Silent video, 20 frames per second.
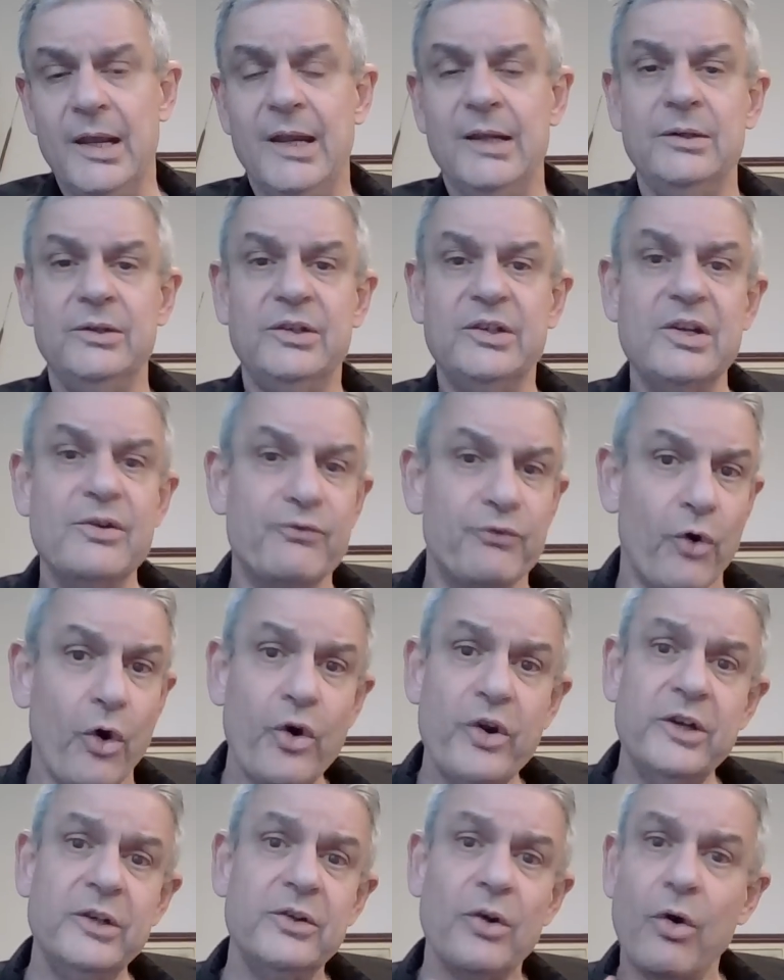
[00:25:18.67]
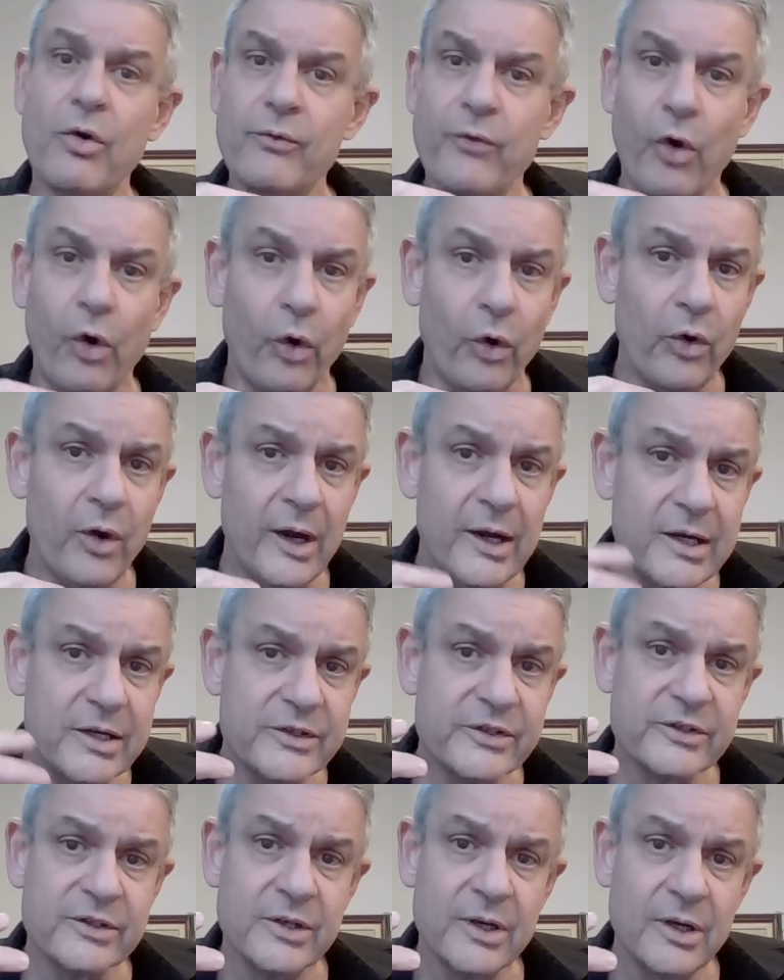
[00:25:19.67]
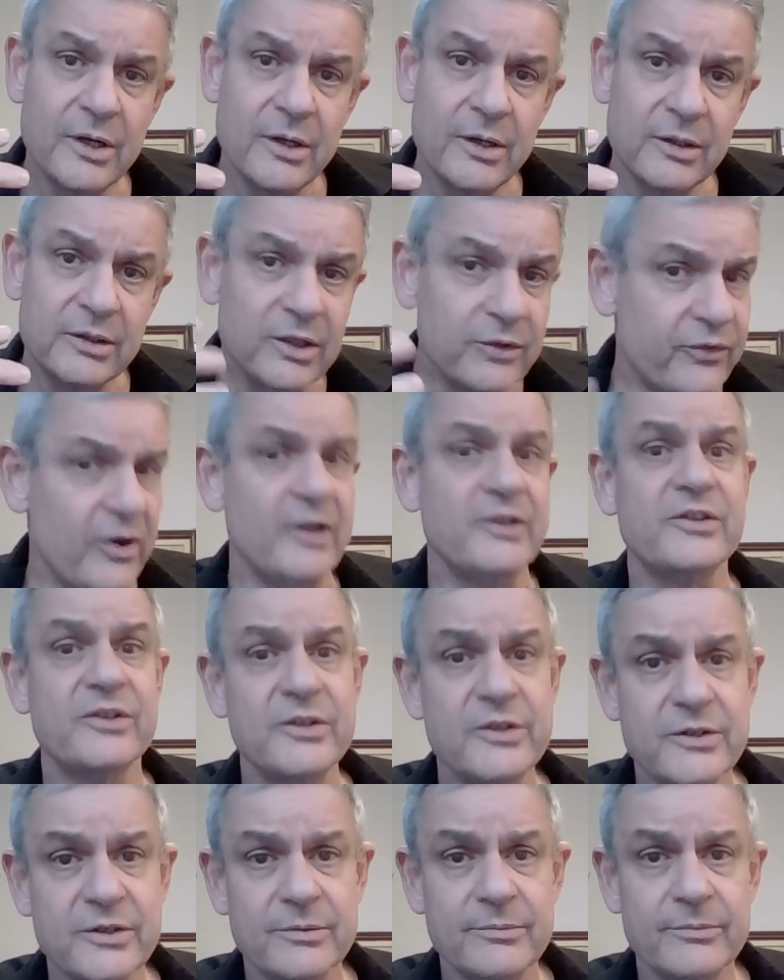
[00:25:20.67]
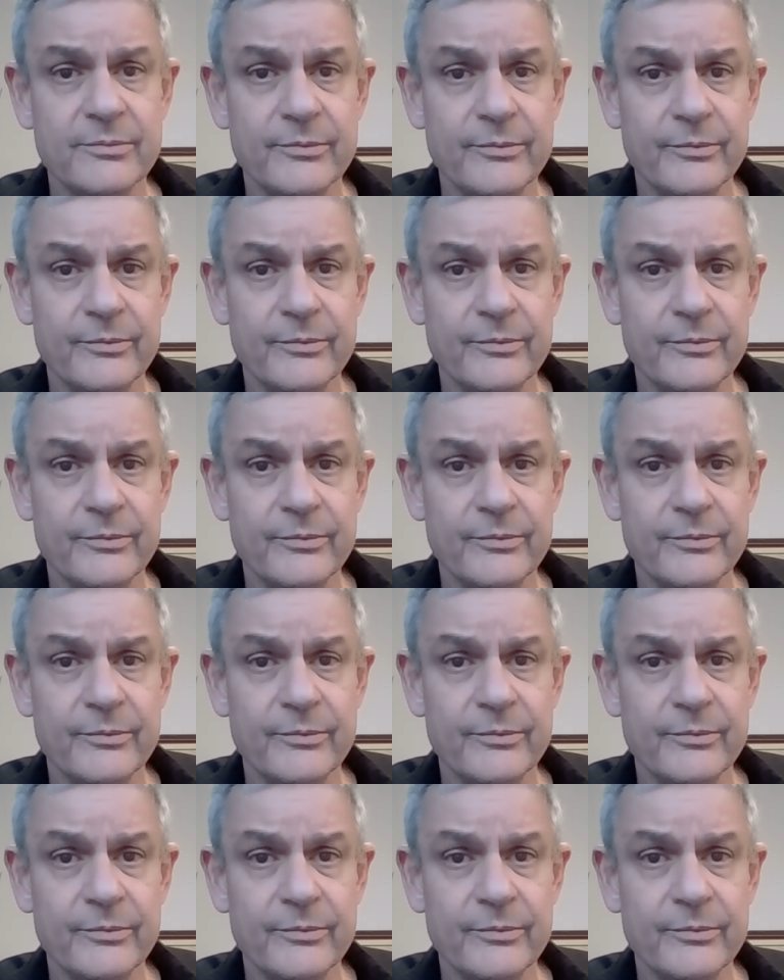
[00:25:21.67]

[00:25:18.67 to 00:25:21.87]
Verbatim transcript: and devoid of all his defenses,